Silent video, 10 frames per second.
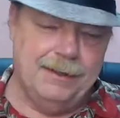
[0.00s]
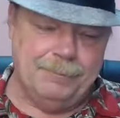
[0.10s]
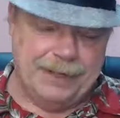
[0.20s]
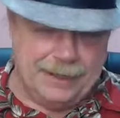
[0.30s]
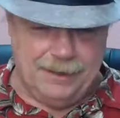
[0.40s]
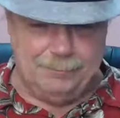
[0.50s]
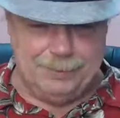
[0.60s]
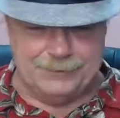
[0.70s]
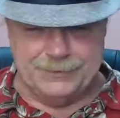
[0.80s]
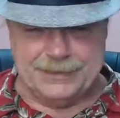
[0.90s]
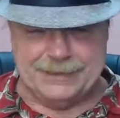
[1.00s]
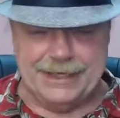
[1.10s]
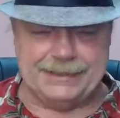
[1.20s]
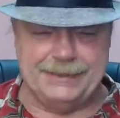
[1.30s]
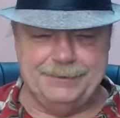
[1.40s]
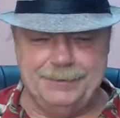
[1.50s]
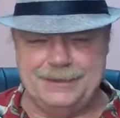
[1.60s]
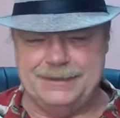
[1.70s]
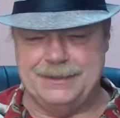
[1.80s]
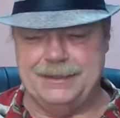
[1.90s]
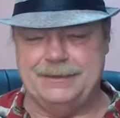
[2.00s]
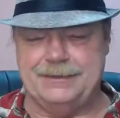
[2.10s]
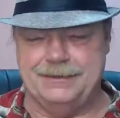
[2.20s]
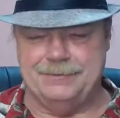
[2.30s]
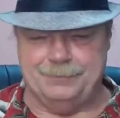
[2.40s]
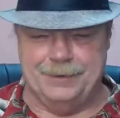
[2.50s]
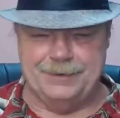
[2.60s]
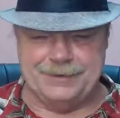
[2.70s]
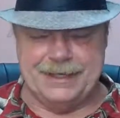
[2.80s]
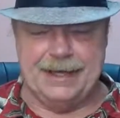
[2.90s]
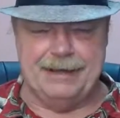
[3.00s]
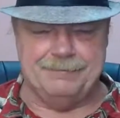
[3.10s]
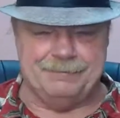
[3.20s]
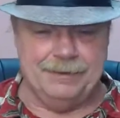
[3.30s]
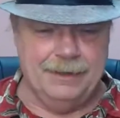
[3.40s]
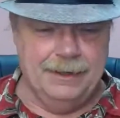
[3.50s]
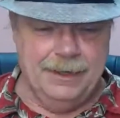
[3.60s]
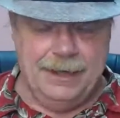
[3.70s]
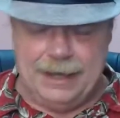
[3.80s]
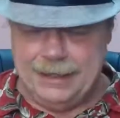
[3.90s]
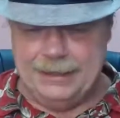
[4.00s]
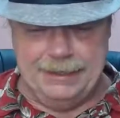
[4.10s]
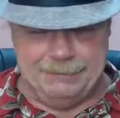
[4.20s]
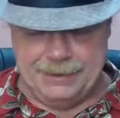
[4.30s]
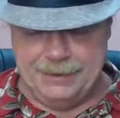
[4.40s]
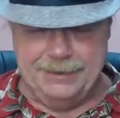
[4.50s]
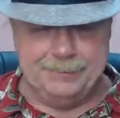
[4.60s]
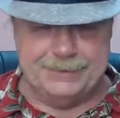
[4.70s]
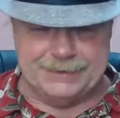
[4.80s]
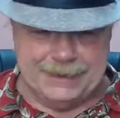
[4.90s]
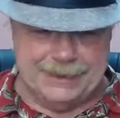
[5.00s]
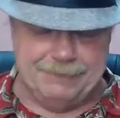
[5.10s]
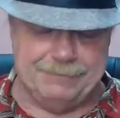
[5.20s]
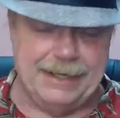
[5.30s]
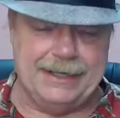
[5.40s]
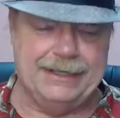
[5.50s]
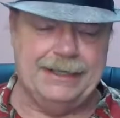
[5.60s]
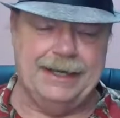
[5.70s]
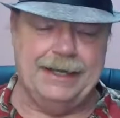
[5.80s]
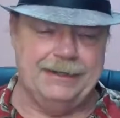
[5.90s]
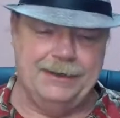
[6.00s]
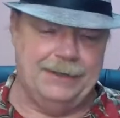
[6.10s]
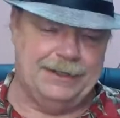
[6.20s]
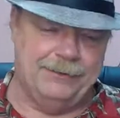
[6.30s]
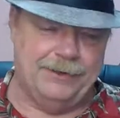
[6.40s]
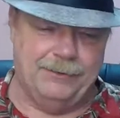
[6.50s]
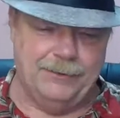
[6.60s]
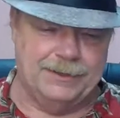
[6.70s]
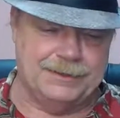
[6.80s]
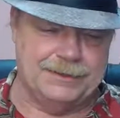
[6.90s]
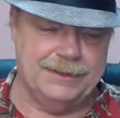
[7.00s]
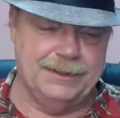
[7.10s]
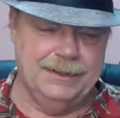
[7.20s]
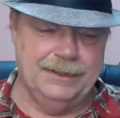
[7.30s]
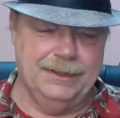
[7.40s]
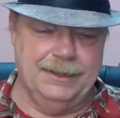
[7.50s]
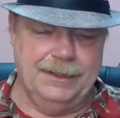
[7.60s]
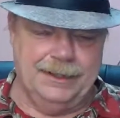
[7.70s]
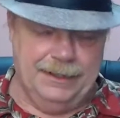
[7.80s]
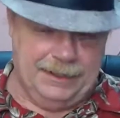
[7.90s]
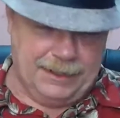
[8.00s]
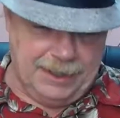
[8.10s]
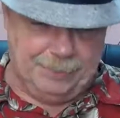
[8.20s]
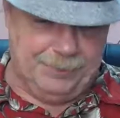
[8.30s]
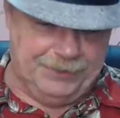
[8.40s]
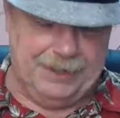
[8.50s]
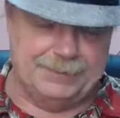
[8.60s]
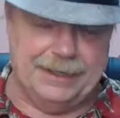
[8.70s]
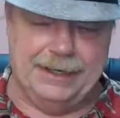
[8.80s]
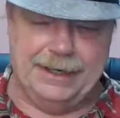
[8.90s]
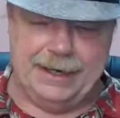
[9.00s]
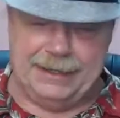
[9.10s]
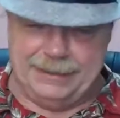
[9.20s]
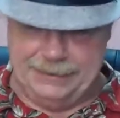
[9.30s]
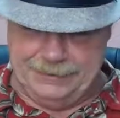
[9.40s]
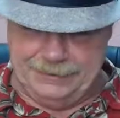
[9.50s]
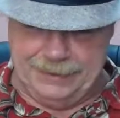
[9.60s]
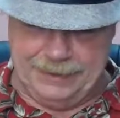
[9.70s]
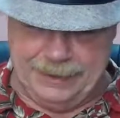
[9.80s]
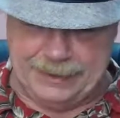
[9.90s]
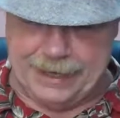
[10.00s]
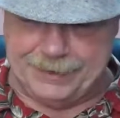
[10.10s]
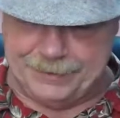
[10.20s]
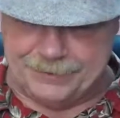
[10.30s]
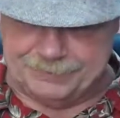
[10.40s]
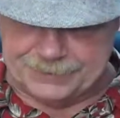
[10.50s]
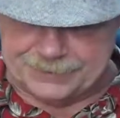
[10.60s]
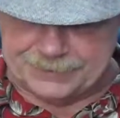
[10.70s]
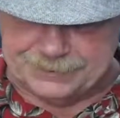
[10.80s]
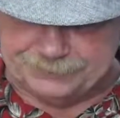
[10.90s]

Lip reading: My compass was attached to the BC. So the first dive, I didn't have any compass. I didn't have anything. I had no idea where I was. And a couple times I got nervous.